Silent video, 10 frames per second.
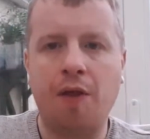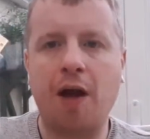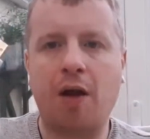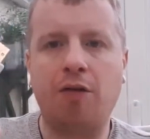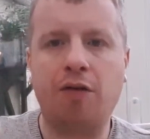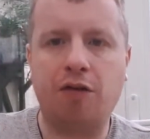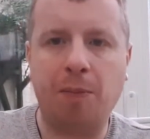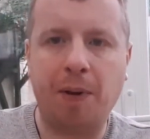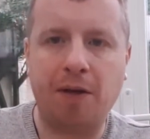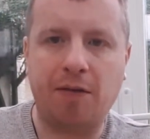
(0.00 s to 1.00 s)
That goes into
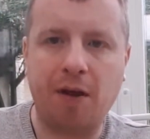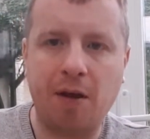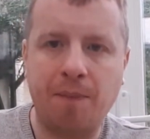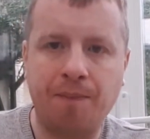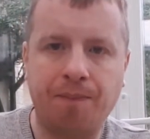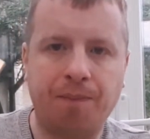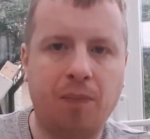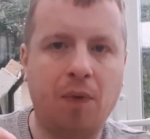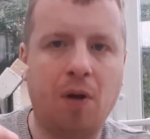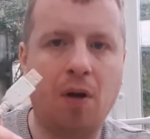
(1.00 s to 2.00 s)
your P C,
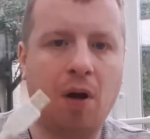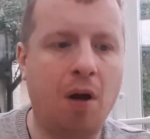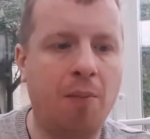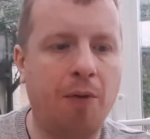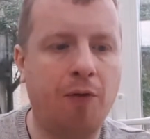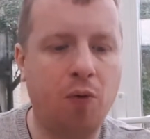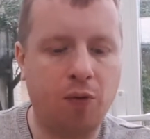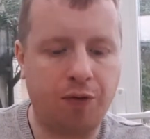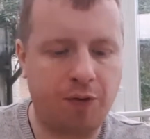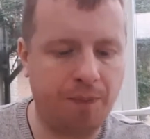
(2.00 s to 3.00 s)
um, of
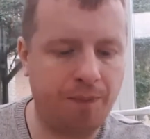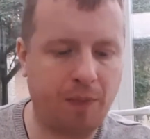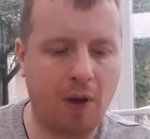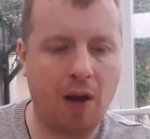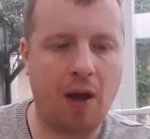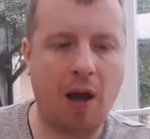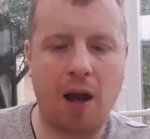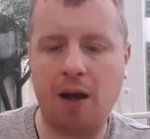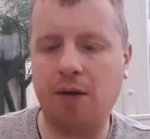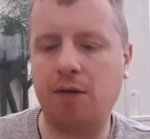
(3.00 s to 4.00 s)
course.
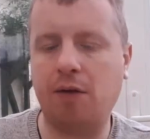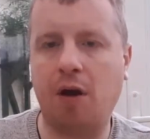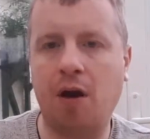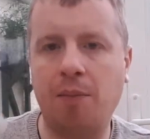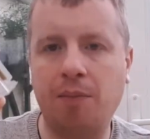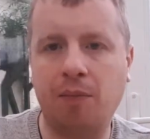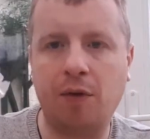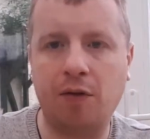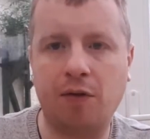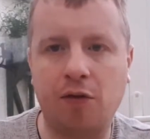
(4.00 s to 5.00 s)
And um,
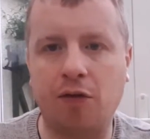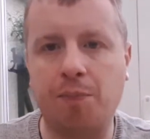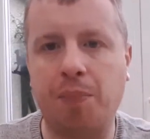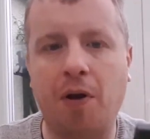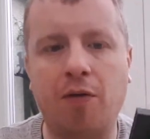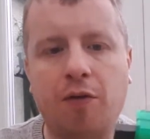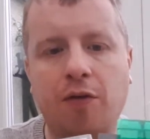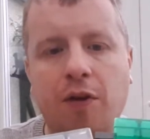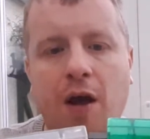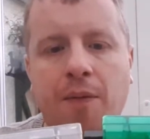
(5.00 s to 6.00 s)
this just plugs
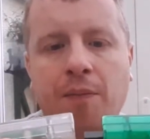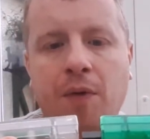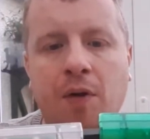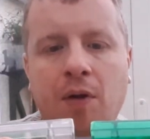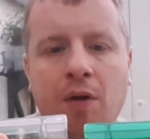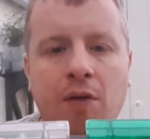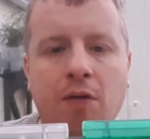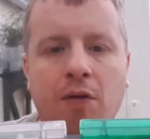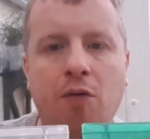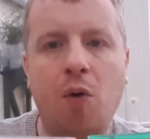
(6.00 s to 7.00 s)
onto that.
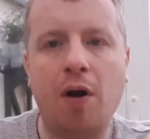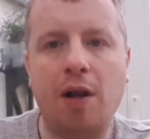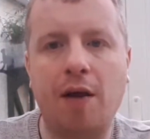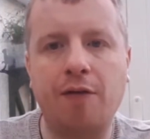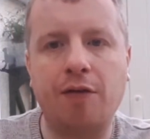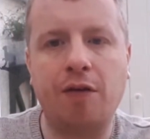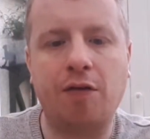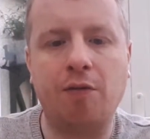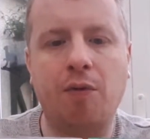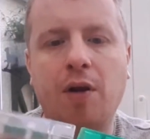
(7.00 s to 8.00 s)
So it's quite a clever
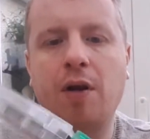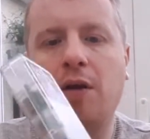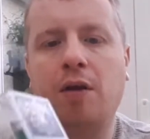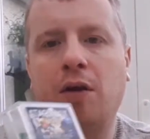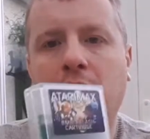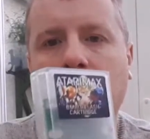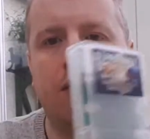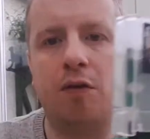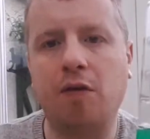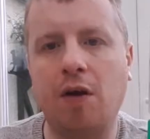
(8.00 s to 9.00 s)
system really, you
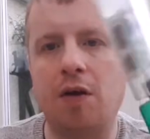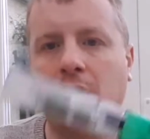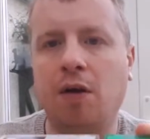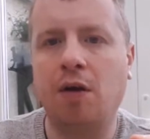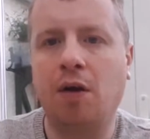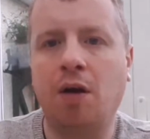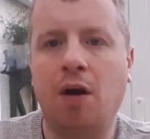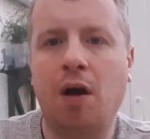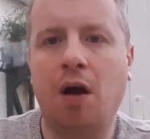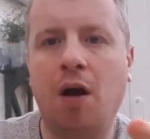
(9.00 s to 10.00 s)
can see
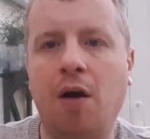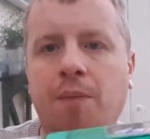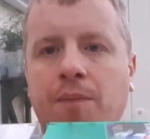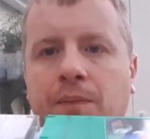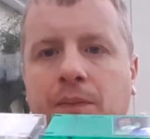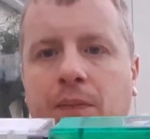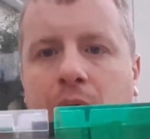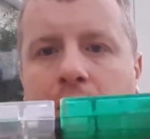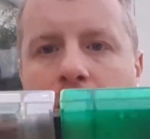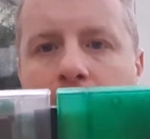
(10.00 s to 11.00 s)
um,
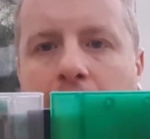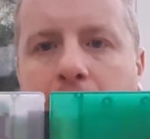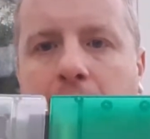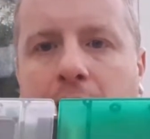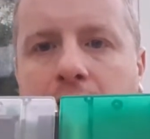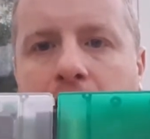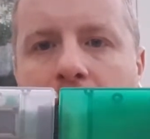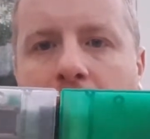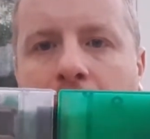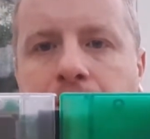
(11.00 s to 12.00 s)
the way that plugs
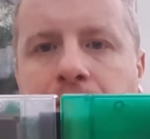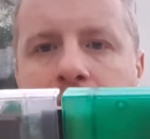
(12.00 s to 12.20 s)
together.